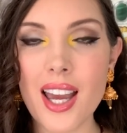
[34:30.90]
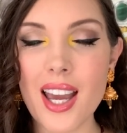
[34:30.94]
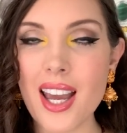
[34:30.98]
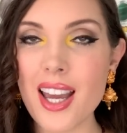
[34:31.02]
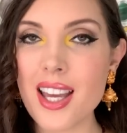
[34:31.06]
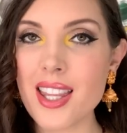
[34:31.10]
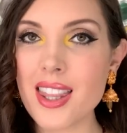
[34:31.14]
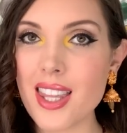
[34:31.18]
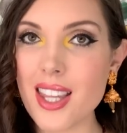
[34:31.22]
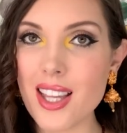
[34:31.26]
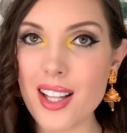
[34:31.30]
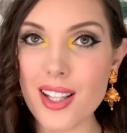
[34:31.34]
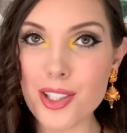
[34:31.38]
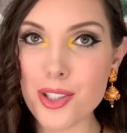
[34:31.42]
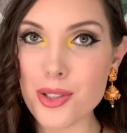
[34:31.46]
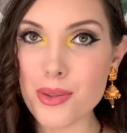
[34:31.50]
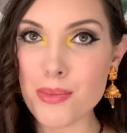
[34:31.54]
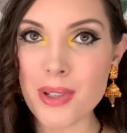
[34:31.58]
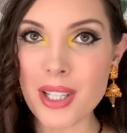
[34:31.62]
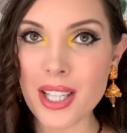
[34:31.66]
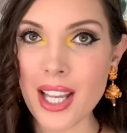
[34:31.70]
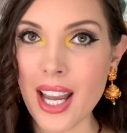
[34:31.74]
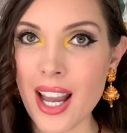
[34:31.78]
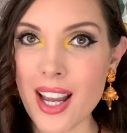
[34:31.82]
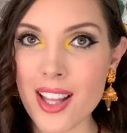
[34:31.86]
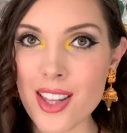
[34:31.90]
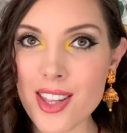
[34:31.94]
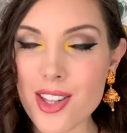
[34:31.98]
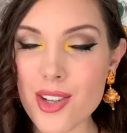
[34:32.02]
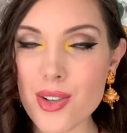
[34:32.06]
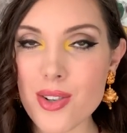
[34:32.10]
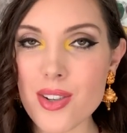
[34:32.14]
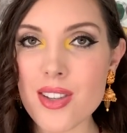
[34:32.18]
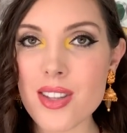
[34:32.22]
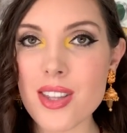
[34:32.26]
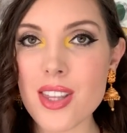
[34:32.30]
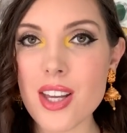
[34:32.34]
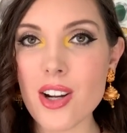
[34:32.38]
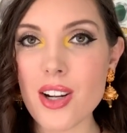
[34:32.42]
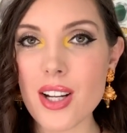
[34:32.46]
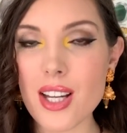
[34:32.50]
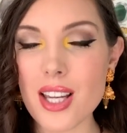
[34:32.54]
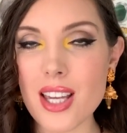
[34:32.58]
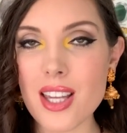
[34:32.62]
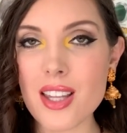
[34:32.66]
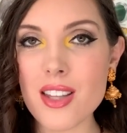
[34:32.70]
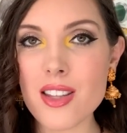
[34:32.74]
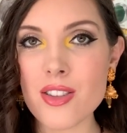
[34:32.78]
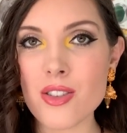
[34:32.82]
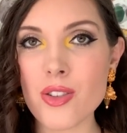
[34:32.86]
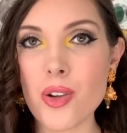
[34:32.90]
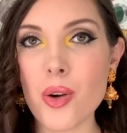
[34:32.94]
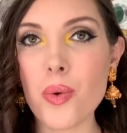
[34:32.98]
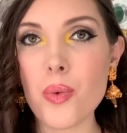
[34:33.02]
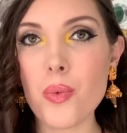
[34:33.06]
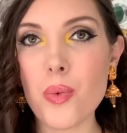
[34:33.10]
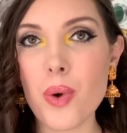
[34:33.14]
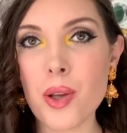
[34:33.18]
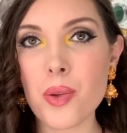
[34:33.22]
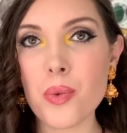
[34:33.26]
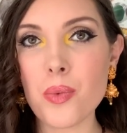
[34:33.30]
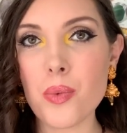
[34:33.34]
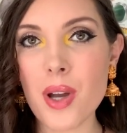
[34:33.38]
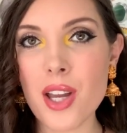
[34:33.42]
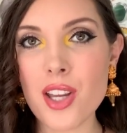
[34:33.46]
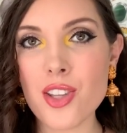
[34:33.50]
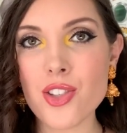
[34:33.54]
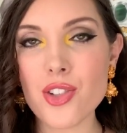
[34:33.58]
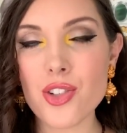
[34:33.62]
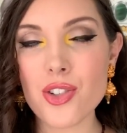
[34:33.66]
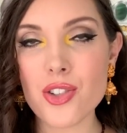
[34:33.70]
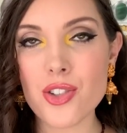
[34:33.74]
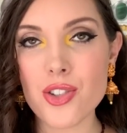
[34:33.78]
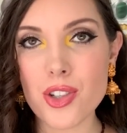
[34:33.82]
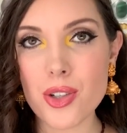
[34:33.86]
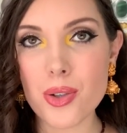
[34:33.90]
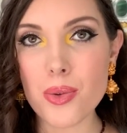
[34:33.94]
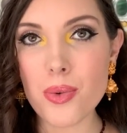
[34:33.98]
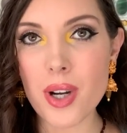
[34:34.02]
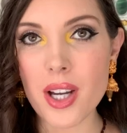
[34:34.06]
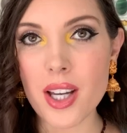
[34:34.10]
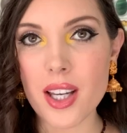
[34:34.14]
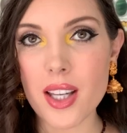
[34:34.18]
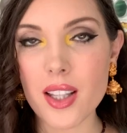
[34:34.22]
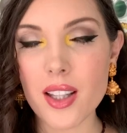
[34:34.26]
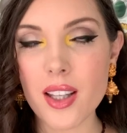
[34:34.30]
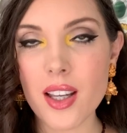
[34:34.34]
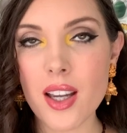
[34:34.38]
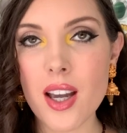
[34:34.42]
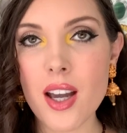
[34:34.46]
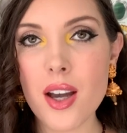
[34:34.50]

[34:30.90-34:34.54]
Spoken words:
And the ultimate answer is there is no one way to do it.